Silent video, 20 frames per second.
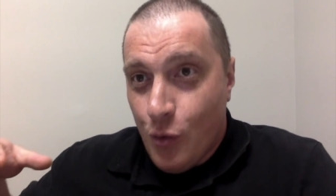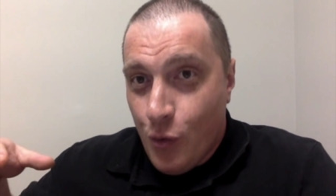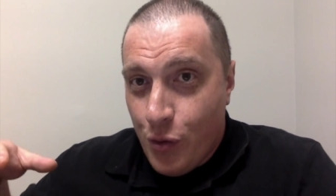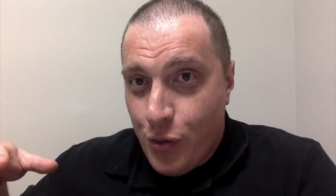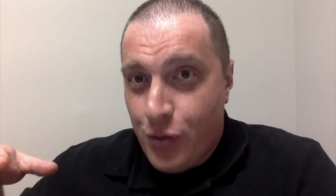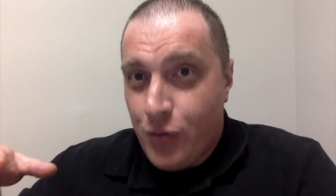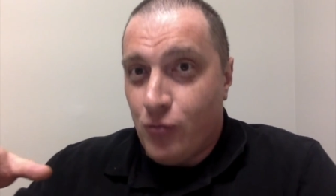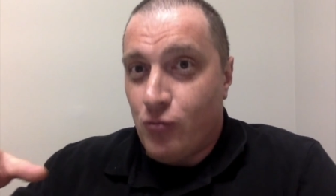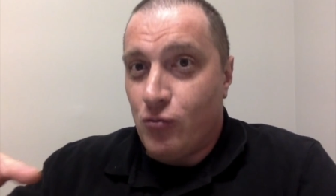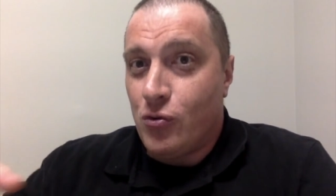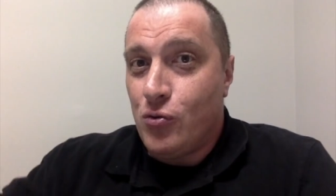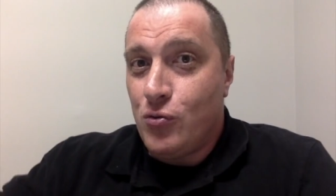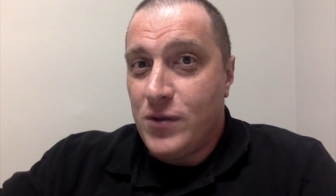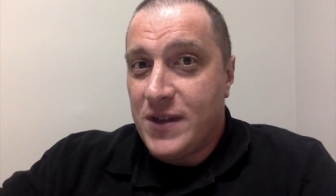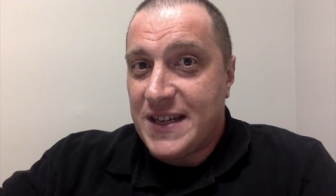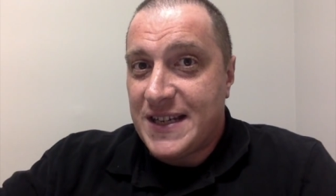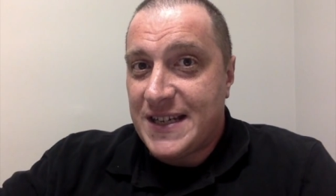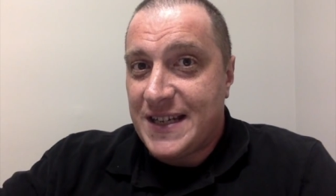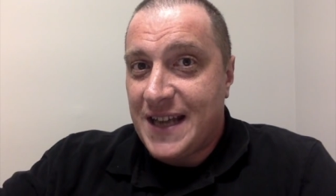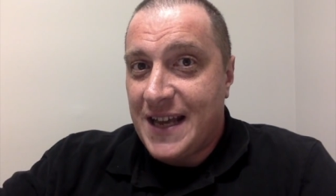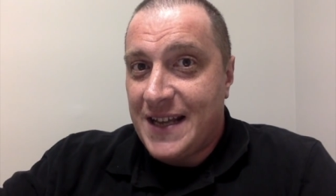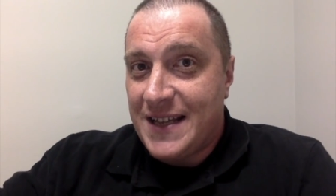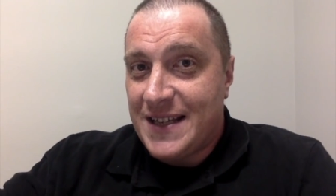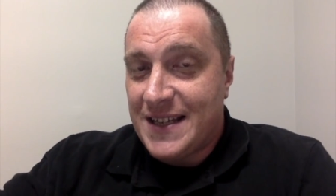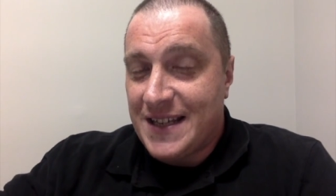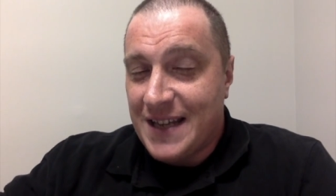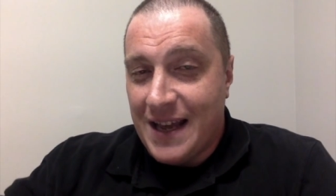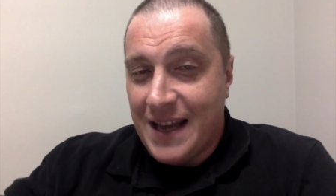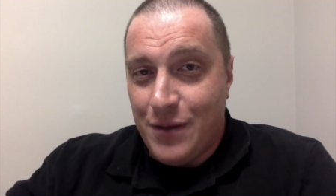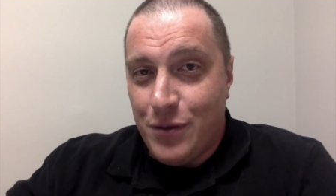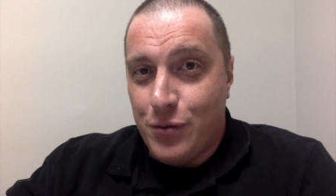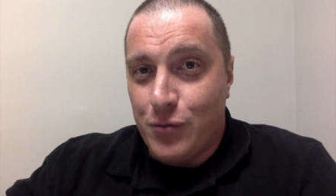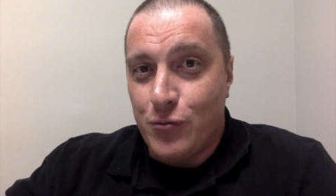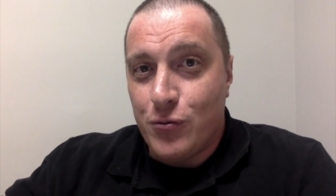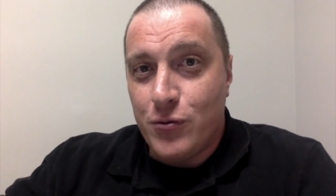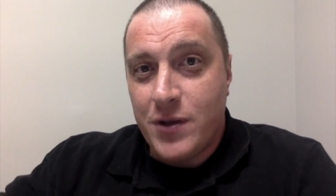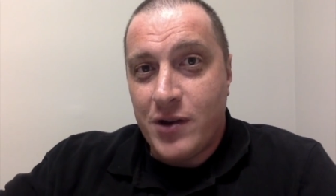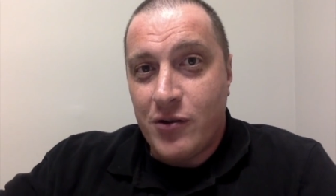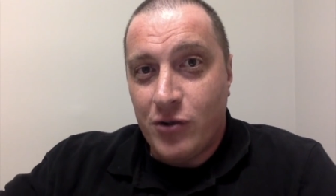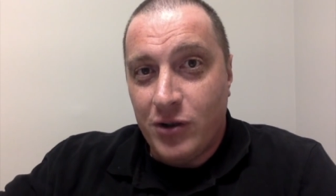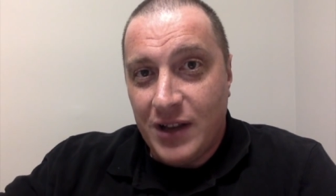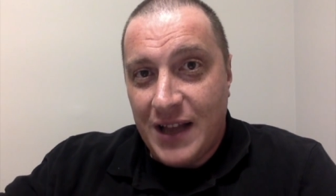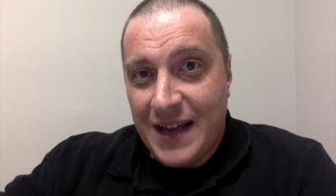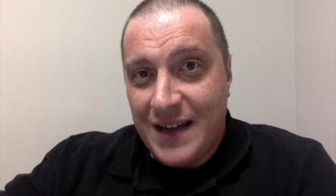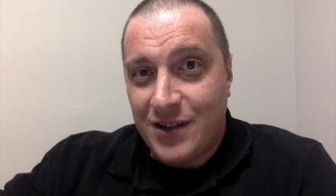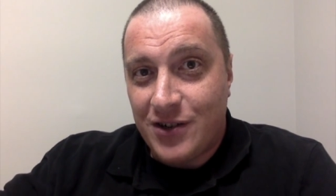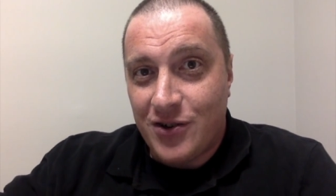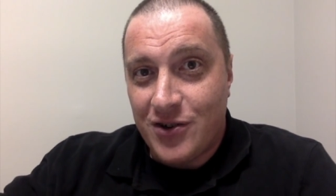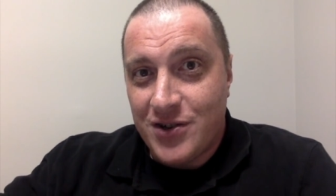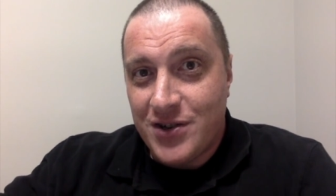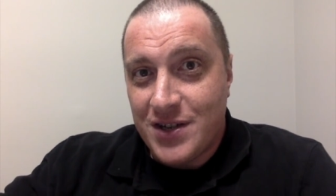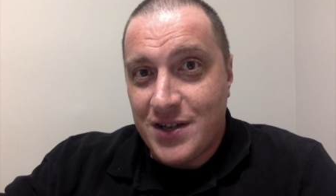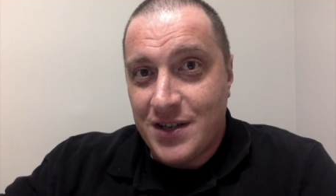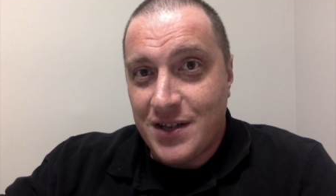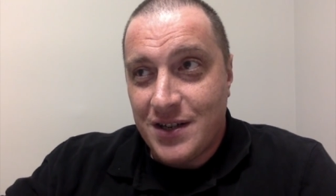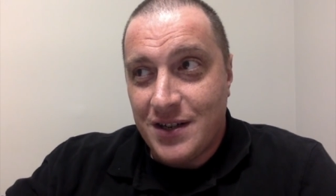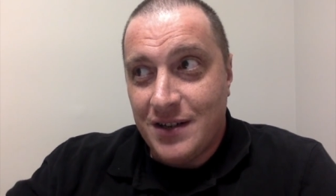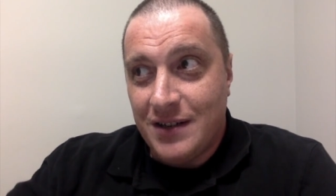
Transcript: through the states and through their electors,